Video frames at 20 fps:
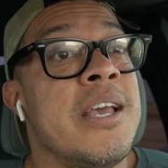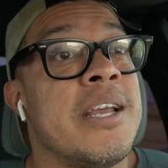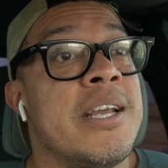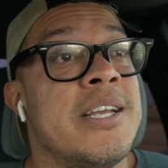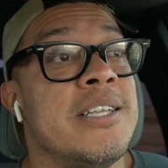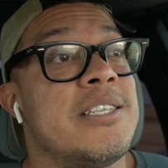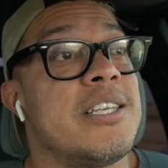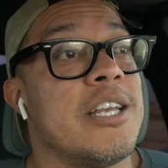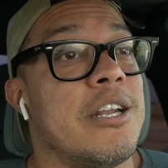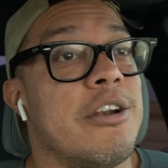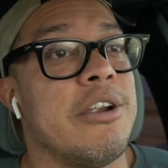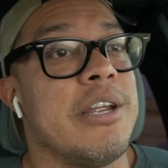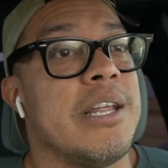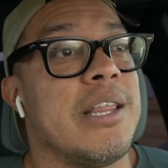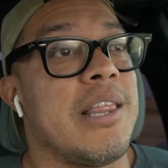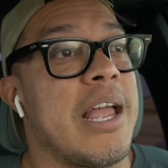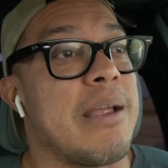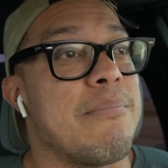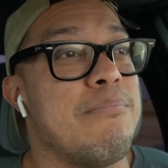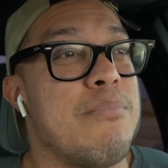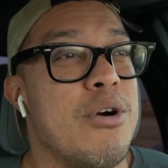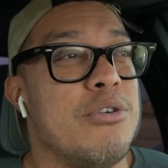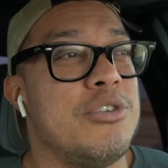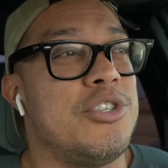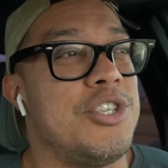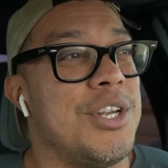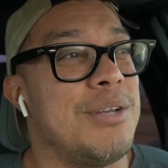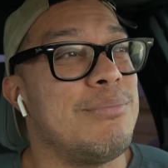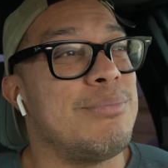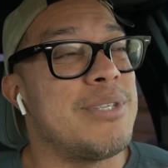Considering like
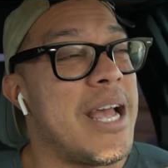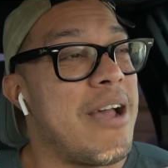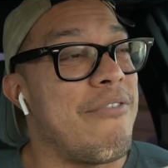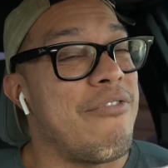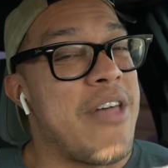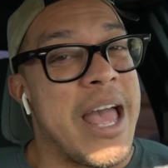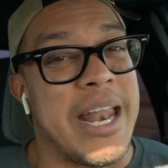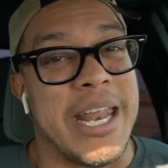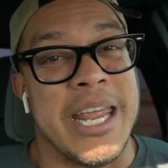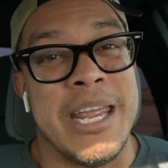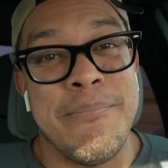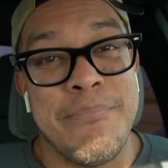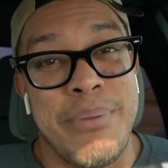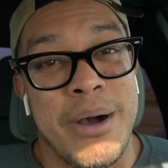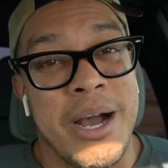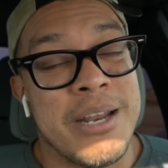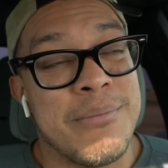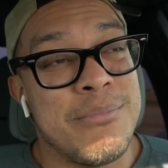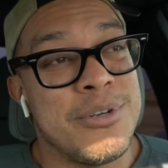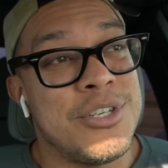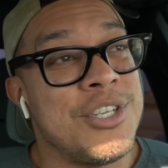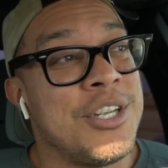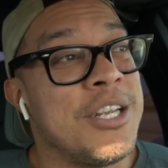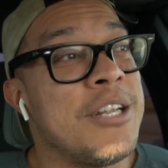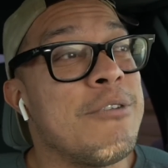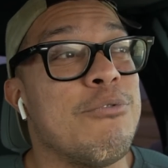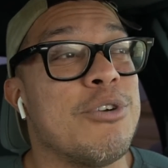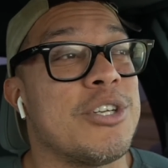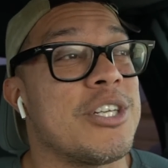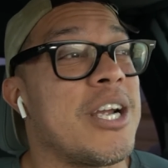most gyms have that in-body
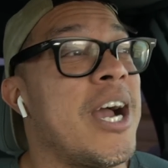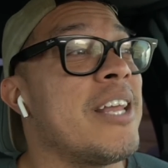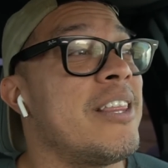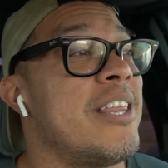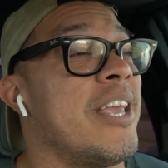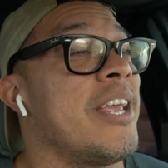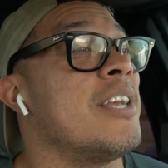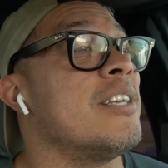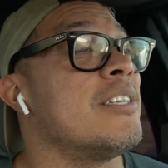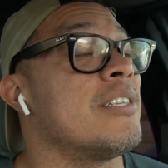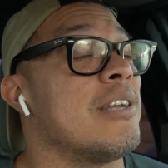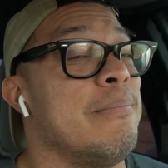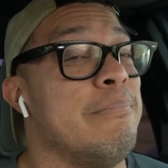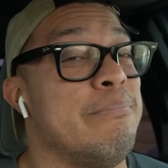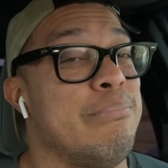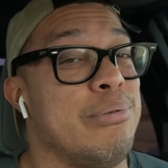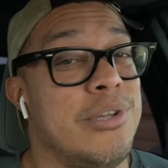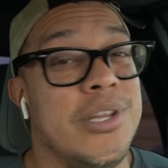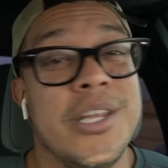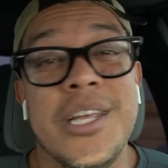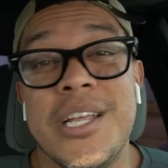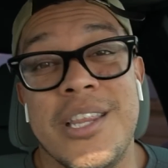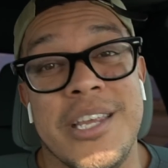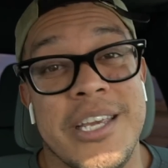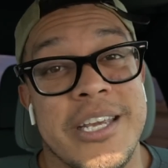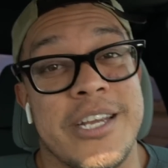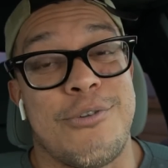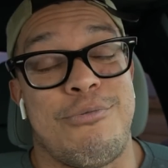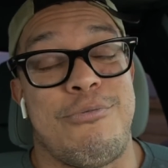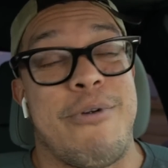machine, which I think is
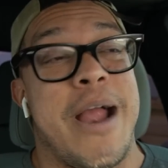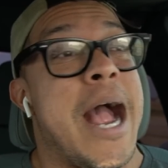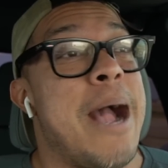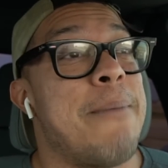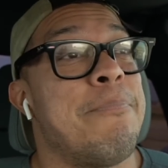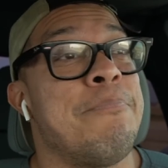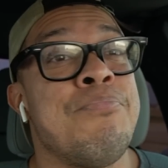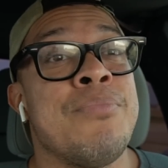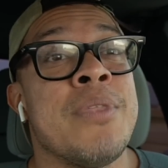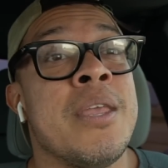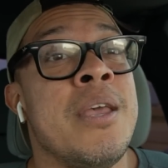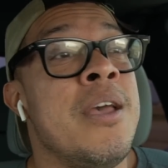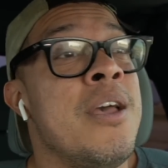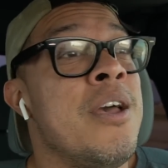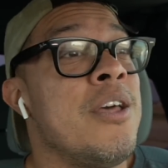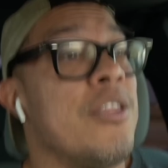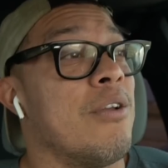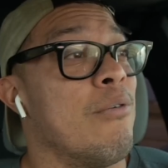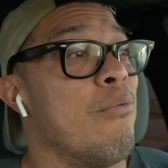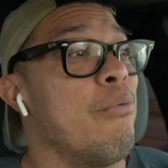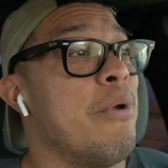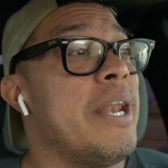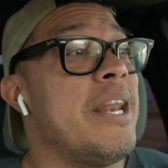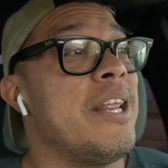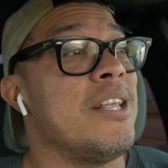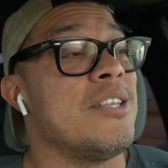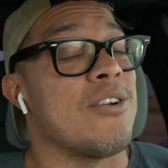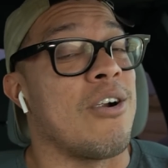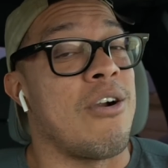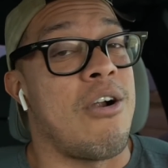completely crap. The
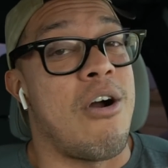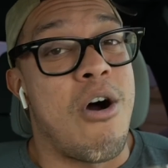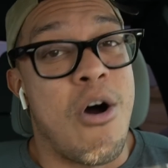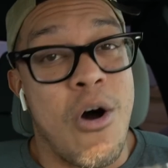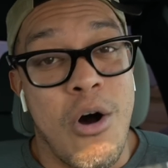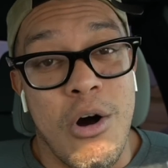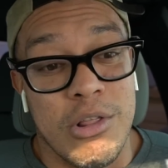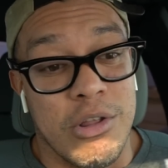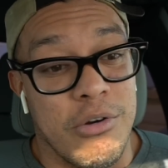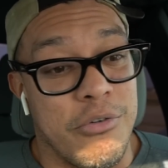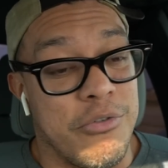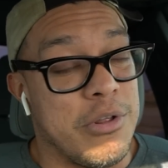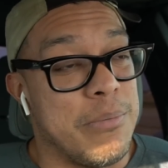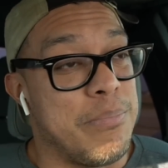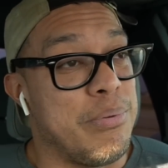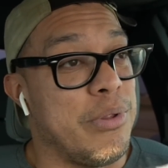readings are all over the